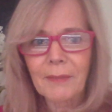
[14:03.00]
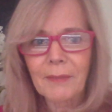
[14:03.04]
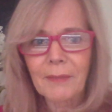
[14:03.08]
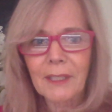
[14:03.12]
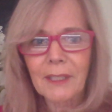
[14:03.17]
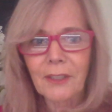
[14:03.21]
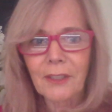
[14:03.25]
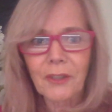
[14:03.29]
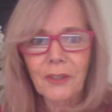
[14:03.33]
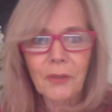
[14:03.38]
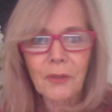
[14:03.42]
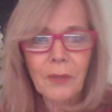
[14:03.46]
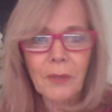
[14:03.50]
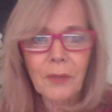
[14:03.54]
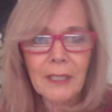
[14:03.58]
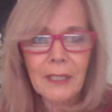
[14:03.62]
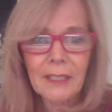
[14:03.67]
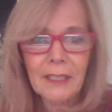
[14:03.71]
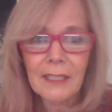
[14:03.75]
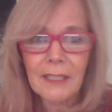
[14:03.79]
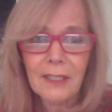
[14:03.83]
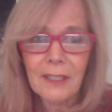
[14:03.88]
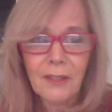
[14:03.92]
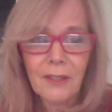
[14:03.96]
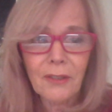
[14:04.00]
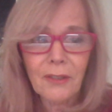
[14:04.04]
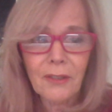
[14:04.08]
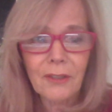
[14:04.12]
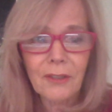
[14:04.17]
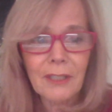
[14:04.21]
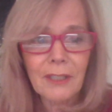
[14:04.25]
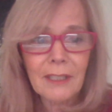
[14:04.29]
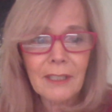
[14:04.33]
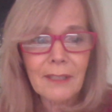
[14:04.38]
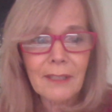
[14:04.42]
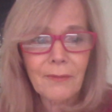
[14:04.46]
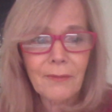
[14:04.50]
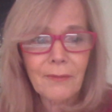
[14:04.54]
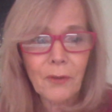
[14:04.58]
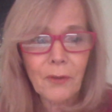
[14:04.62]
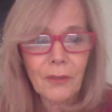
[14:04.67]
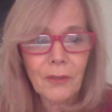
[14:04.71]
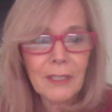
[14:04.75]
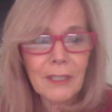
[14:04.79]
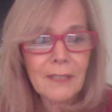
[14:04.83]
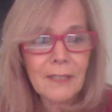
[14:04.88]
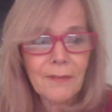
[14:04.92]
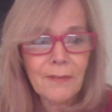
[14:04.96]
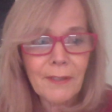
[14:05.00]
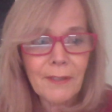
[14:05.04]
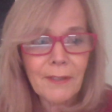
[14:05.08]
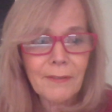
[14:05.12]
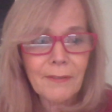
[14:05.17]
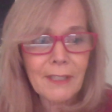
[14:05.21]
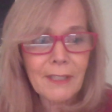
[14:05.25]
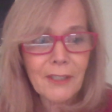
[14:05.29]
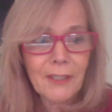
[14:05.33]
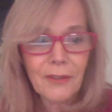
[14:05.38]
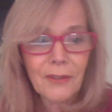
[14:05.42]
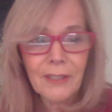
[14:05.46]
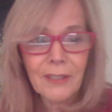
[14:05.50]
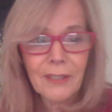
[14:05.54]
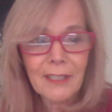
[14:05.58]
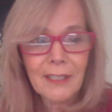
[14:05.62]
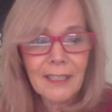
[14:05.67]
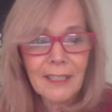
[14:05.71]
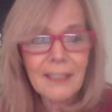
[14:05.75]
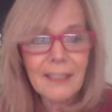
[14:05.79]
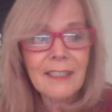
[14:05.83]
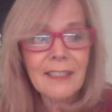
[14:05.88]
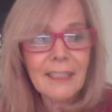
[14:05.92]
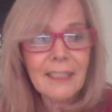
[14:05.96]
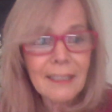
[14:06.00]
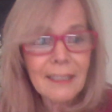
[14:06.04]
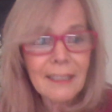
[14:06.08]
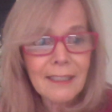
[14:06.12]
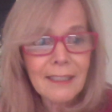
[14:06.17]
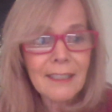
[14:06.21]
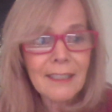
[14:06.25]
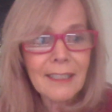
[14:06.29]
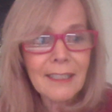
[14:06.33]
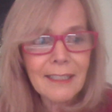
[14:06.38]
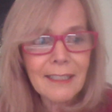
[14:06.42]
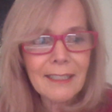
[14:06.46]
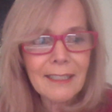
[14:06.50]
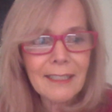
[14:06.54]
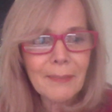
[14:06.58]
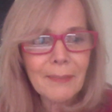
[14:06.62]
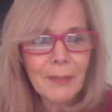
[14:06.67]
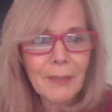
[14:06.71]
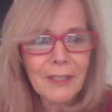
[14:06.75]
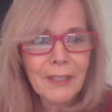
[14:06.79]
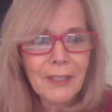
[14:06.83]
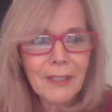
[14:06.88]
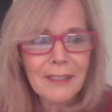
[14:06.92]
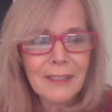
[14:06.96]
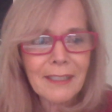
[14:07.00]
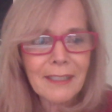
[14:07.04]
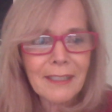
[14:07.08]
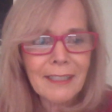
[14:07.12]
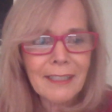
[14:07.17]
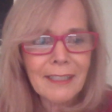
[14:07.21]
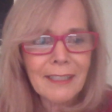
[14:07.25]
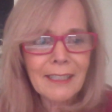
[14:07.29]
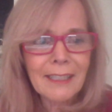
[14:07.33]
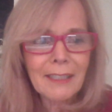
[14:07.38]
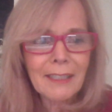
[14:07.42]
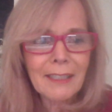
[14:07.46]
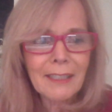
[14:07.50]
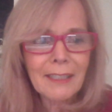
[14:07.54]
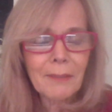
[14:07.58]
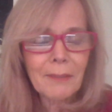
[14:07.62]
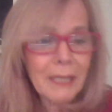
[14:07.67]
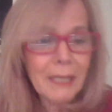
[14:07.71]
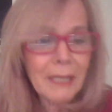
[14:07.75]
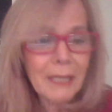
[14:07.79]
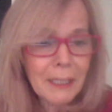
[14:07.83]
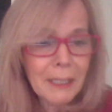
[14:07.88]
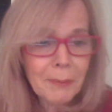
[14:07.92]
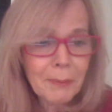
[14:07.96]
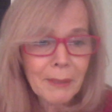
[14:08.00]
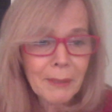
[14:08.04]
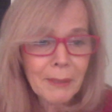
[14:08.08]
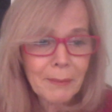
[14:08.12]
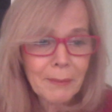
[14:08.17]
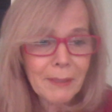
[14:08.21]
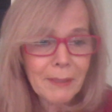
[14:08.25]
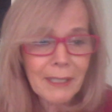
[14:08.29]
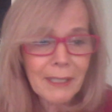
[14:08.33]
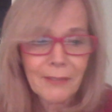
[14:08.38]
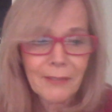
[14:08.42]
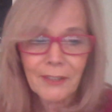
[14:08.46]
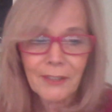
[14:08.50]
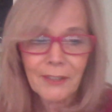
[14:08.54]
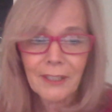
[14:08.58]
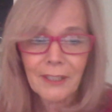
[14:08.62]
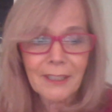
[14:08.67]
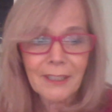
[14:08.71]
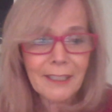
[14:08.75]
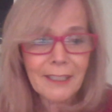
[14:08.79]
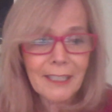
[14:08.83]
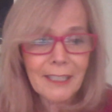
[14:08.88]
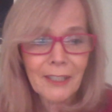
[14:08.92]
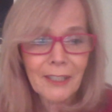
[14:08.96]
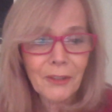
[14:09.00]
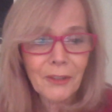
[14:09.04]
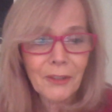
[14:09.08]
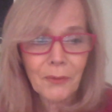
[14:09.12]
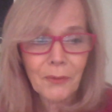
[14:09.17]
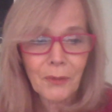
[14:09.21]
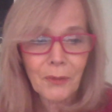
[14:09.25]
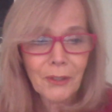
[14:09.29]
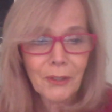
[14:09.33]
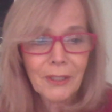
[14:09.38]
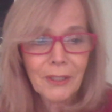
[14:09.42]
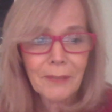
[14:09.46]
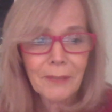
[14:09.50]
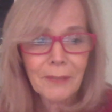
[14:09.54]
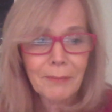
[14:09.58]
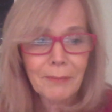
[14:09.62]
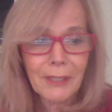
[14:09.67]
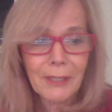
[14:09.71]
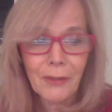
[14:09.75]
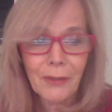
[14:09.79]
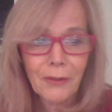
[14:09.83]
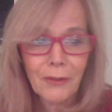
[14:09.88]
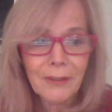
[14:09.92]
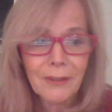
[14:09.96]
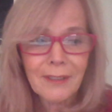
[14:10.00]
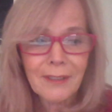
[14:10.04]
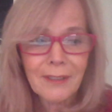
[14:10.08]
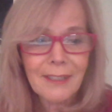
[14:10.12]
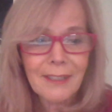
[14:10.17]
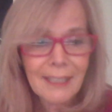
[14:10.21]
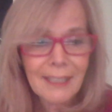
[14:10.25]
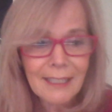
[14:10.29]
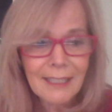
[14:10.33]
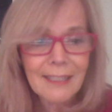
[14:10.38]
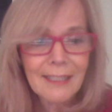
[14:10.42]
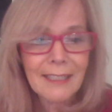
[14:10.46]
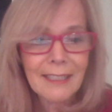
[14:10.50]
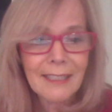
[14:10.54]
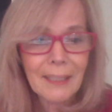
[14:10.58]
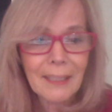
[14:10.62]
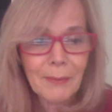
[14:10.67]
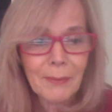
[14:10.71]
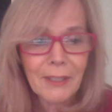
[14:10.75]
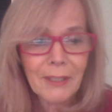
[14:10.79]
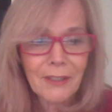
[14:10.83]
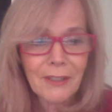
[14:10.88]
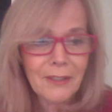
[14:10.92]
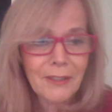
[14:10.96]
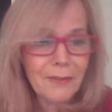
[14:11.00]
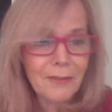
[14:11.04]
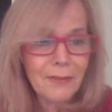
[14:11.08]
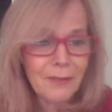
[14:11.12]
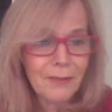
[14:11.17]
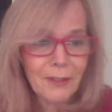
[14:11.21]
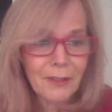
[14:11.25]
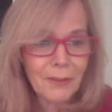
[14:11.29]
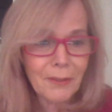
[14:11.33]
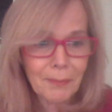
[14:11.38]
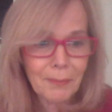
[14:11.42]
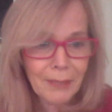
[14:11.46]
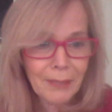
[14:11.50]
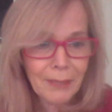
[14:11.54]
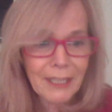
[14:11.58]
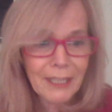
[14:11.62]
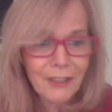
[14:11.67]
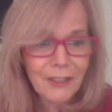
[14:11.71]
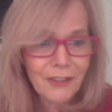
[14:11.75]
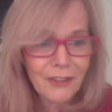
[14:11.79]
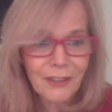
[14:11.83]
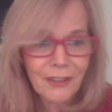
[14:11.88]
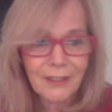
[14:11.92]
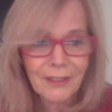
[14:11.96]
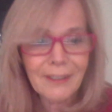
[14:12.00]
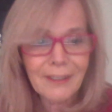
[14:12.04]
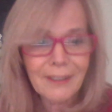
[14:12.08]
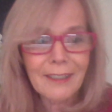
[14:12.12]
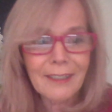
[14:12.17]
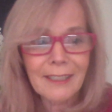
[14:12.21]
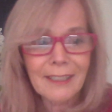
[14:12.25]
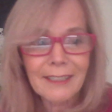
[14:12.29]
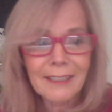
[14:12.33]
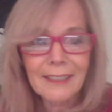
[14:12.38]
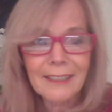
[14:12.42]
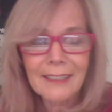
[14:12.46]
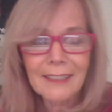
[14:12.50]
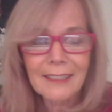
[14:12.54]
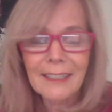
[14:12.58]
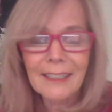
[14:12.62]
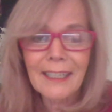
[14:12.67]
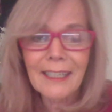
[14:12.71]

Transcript: in your 20s, 30s, 40s, 50s, or indeed 60s, because many people have to continue working beyond 60 because of their pension